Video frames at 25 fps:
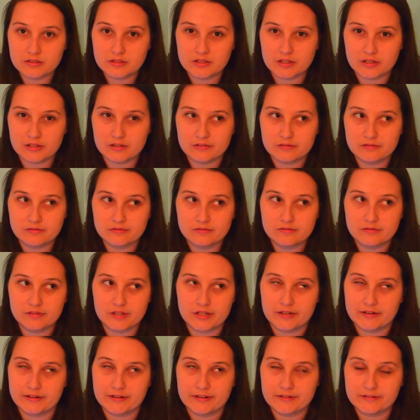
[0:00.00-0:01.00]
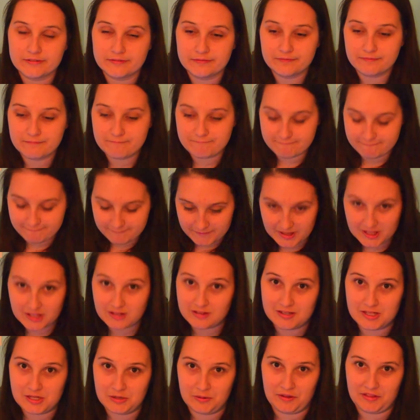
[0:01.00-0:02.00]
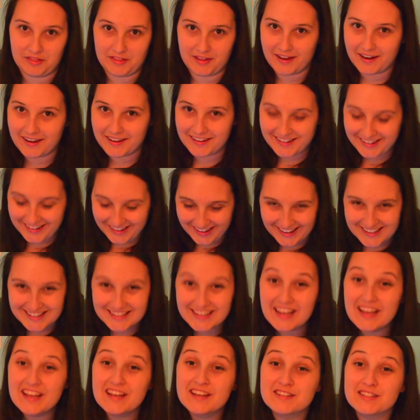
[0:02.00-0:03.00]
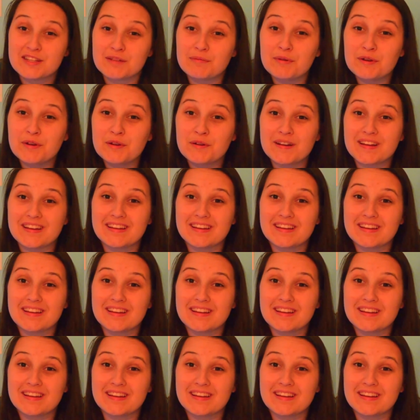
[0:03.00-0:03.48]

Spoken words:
So I can deal with that, I guess. Someone